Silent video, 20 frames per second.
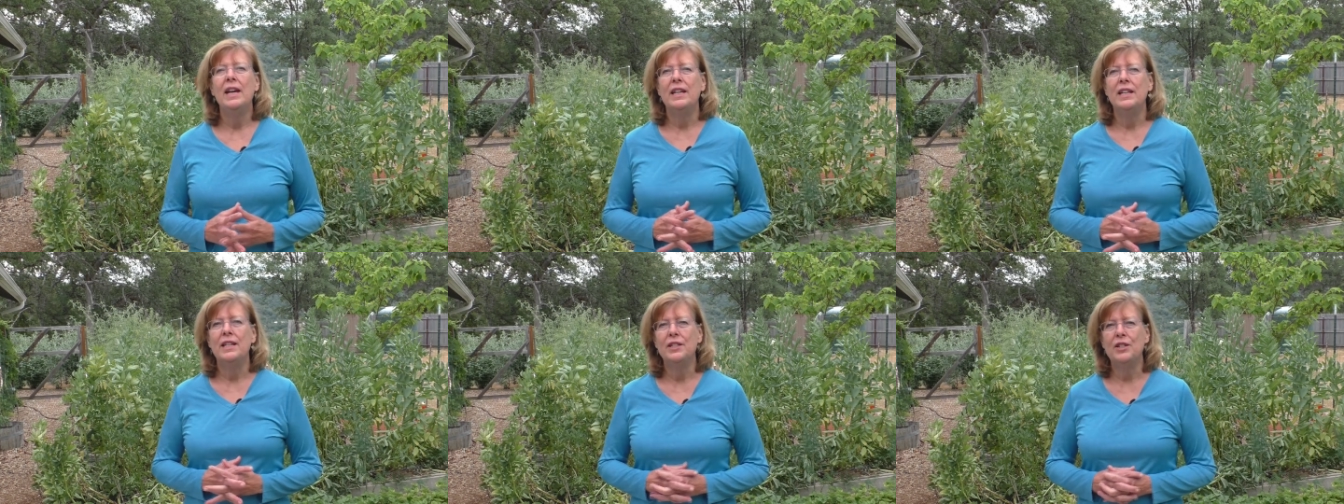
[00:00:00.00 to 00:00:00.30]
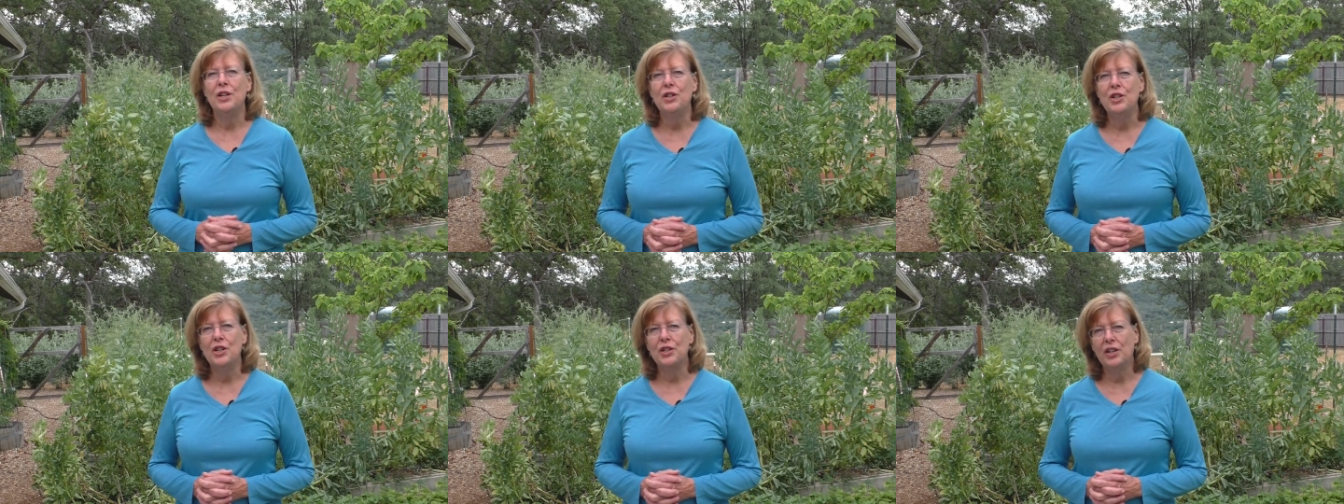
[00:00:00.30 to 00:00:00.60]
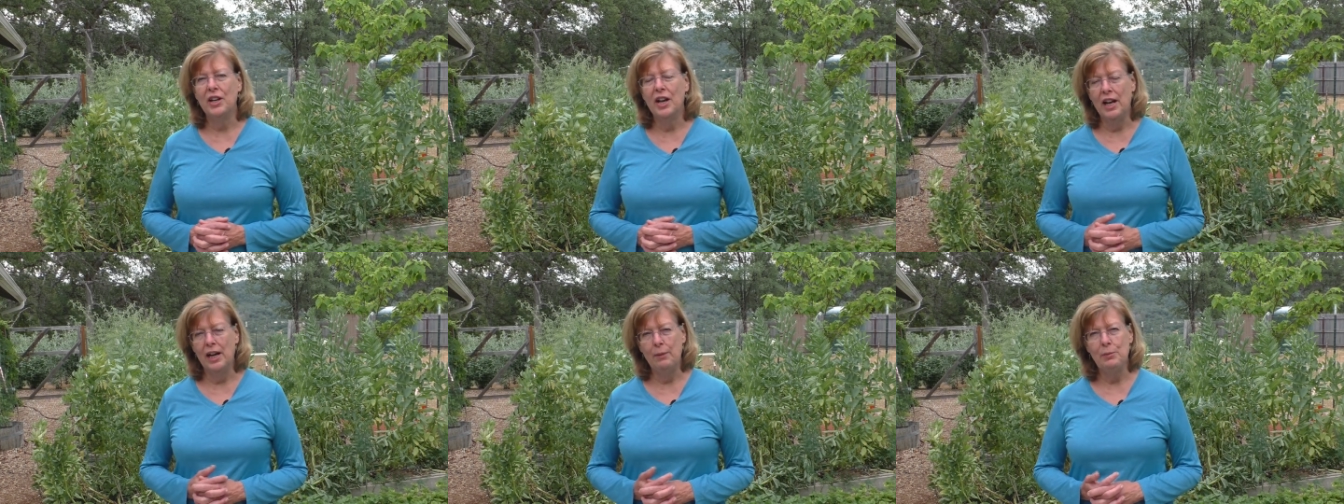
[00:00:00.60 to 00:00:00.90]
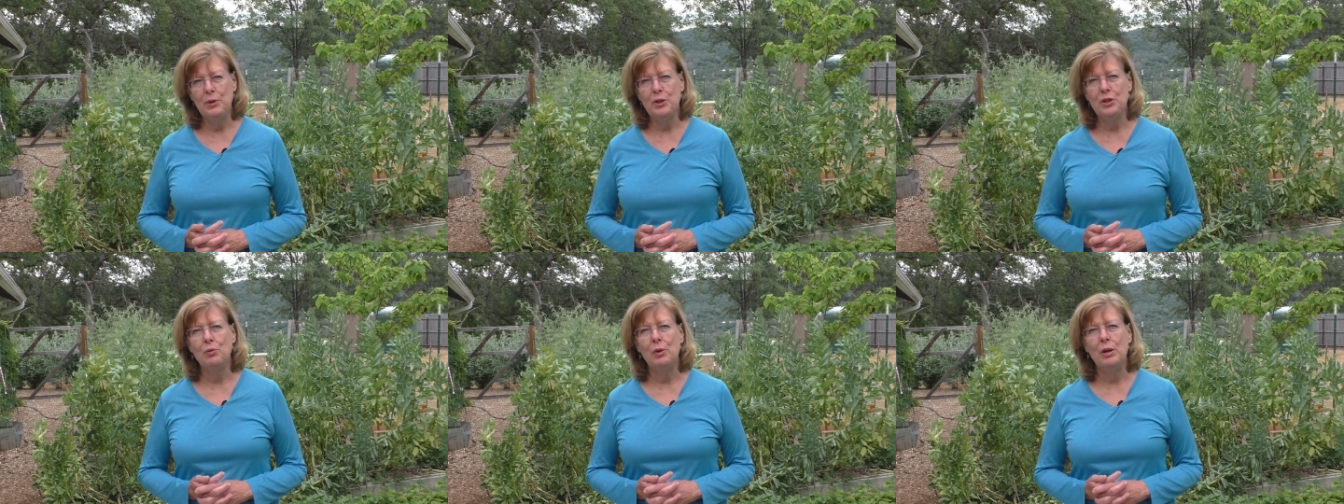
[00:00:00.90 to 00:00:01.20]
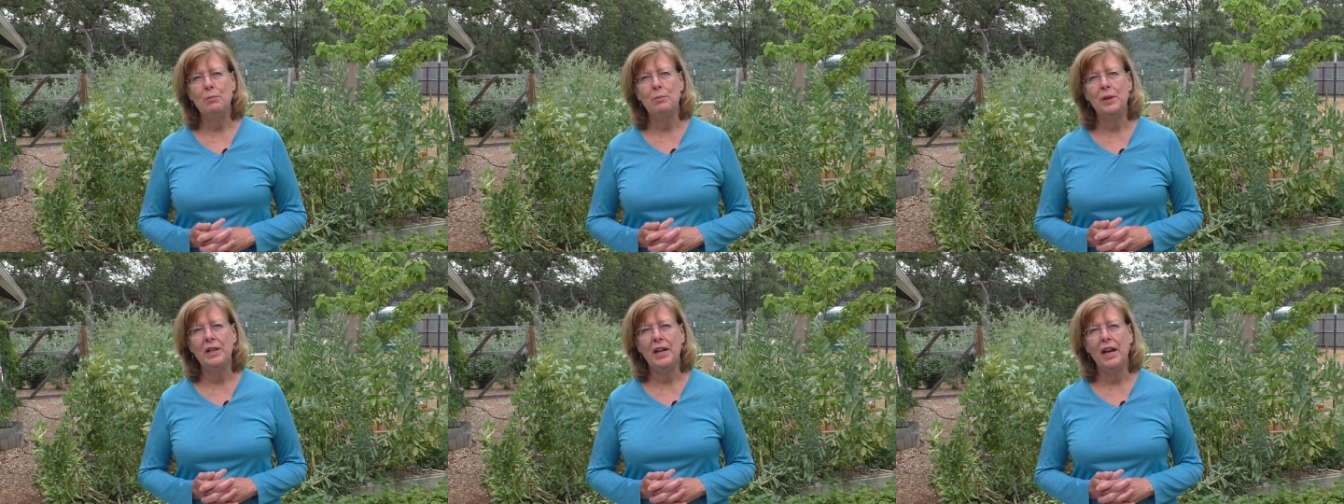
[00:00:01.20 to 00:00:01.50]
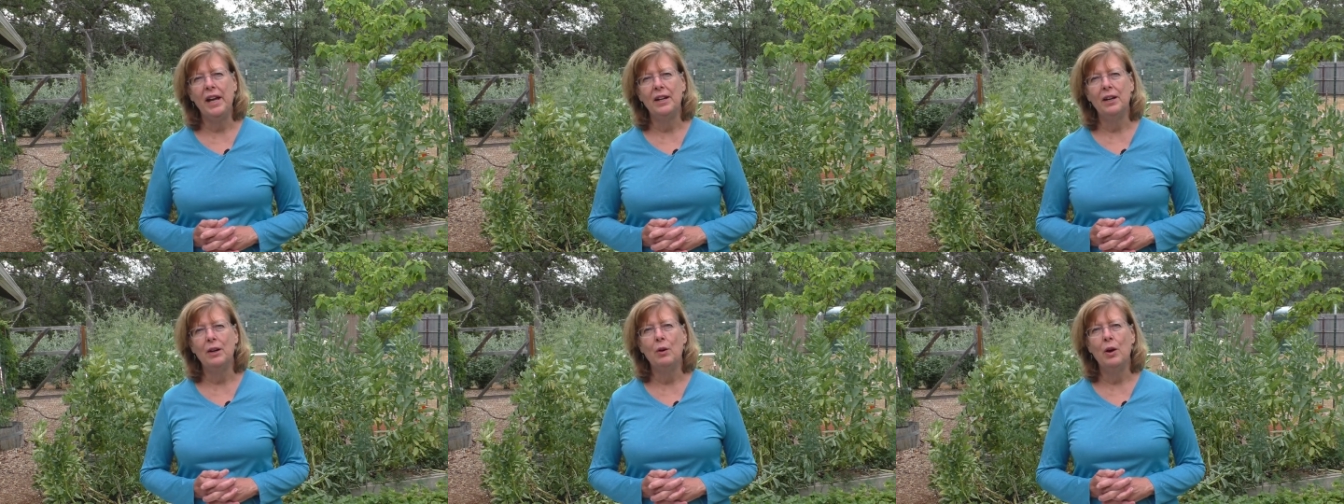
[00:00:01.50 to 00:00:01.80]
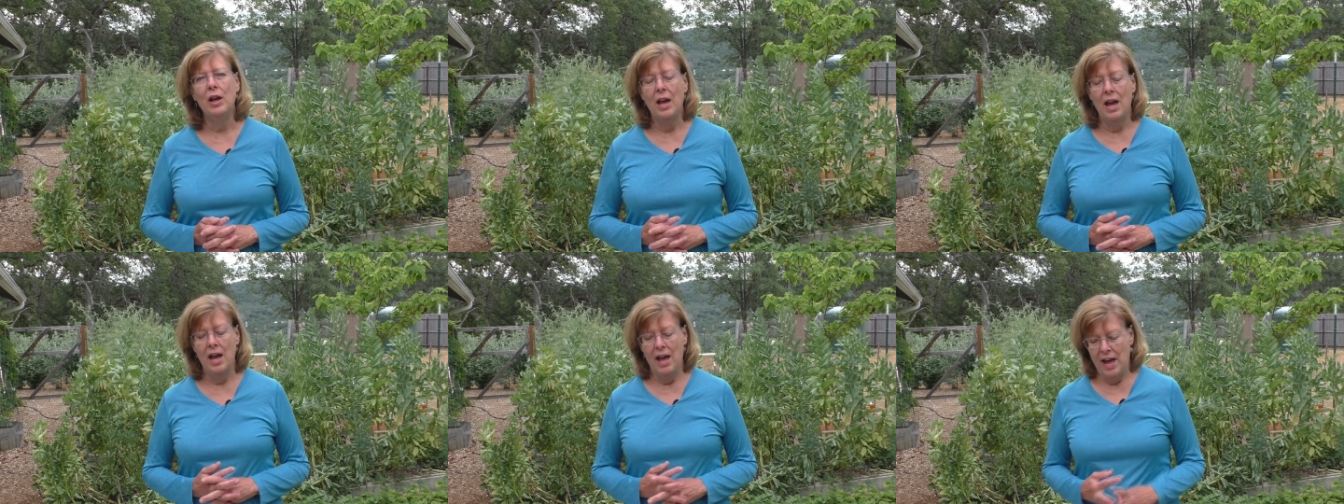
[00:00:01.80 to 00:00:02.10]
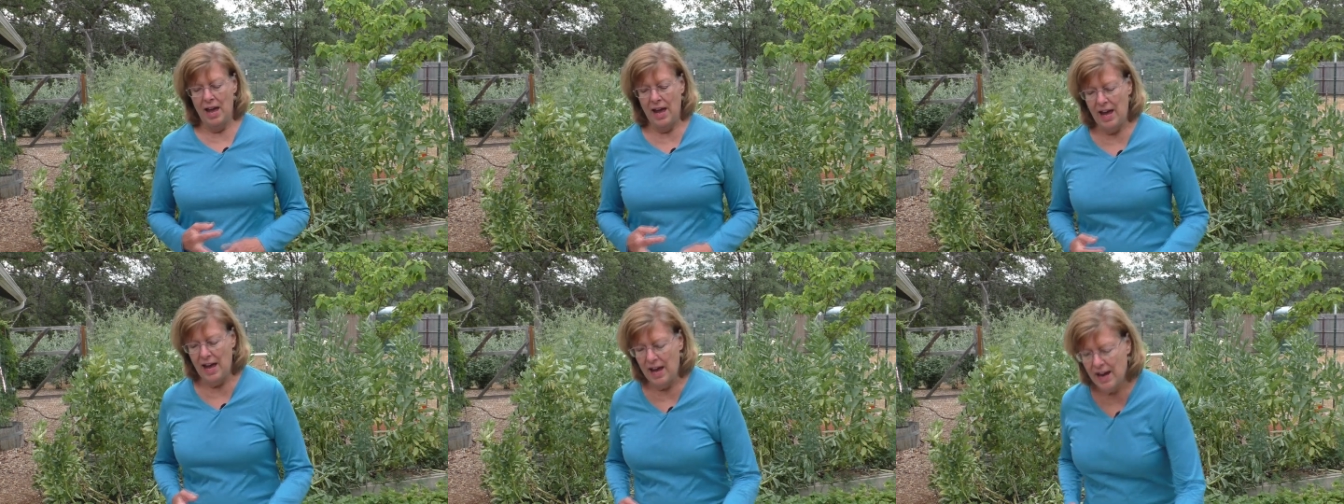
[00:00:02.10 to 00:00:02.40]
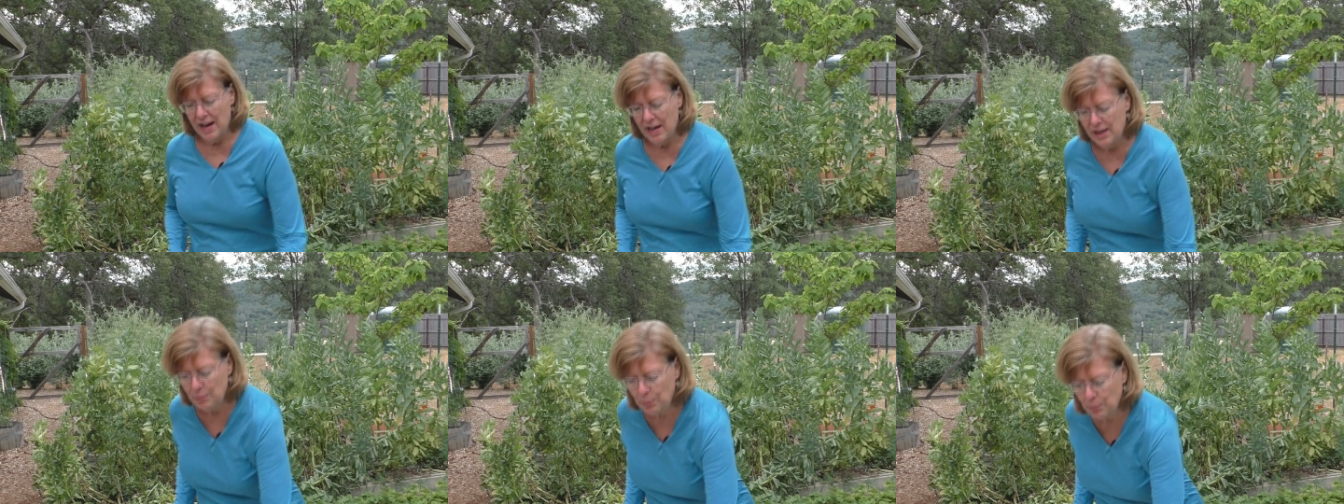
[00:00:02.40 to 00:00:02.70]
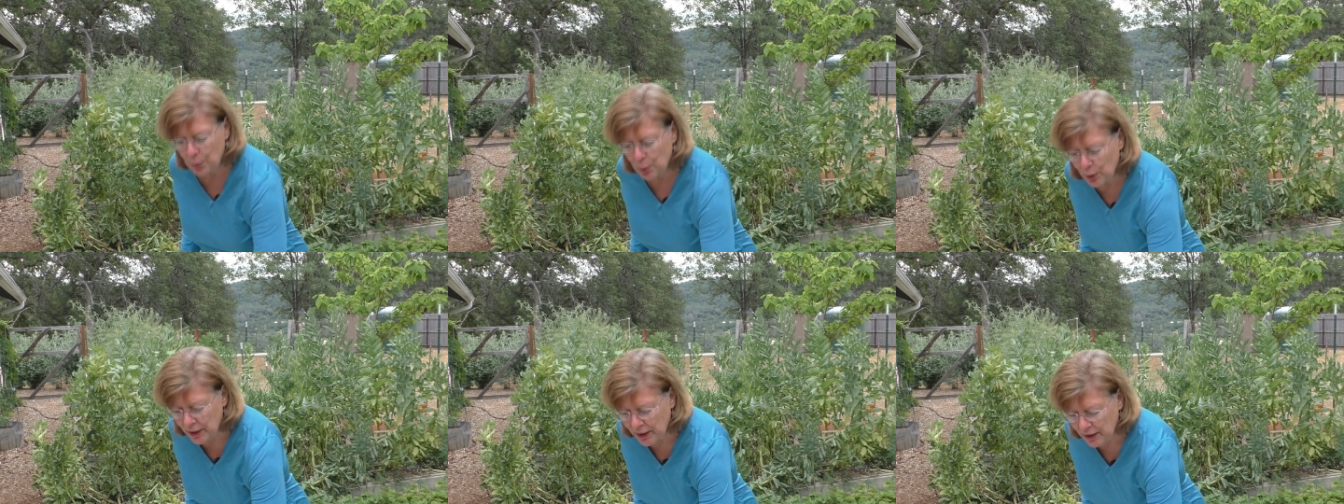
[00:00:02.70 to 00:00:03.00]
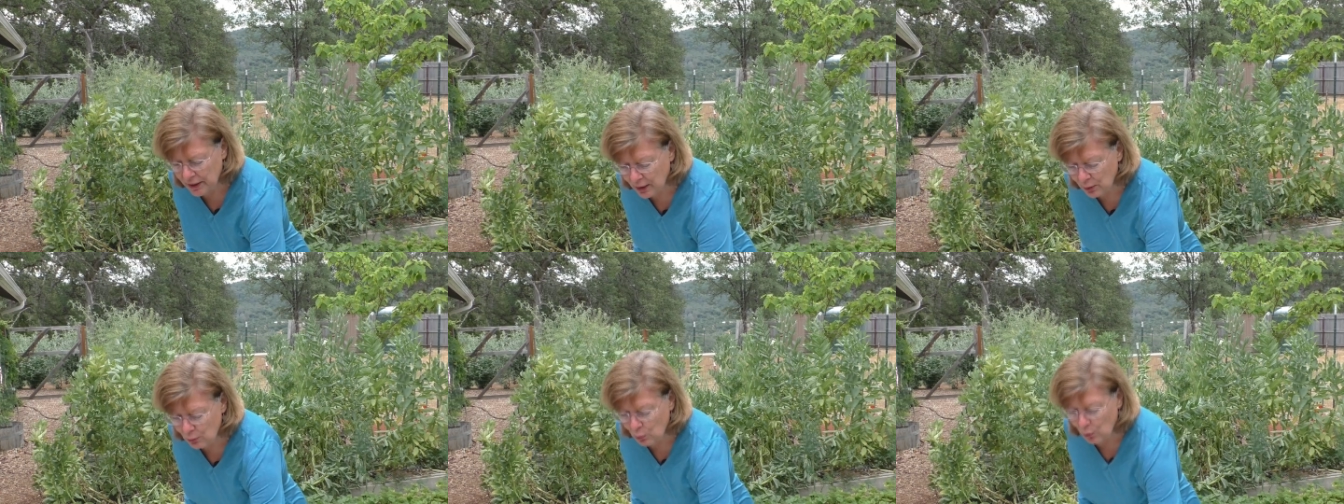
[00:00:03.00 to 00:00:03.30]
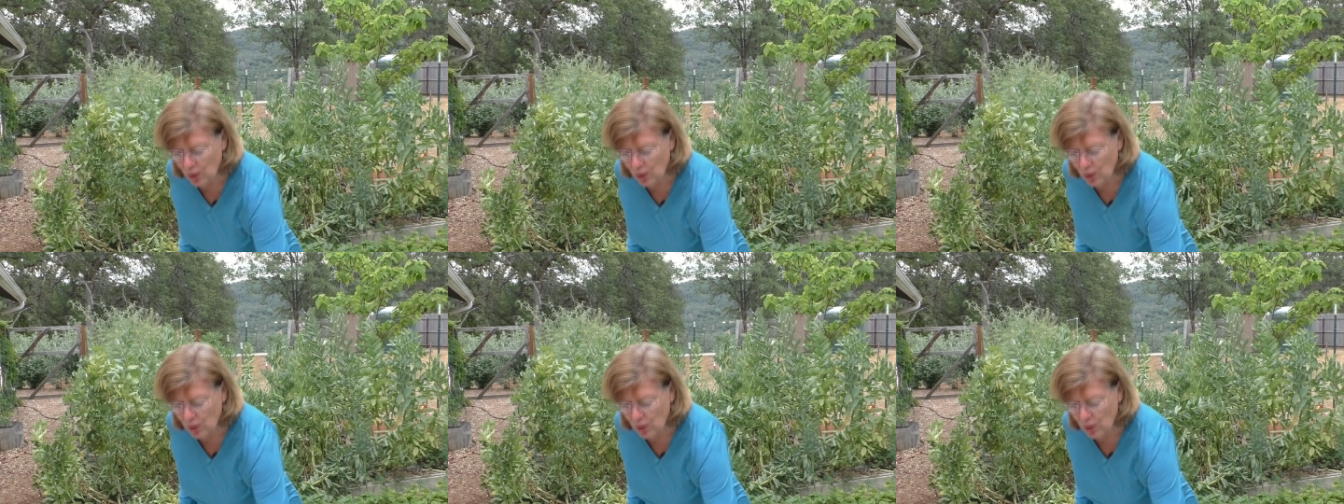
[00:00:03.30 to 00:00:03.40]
is to just cut up your sweet potato and put it in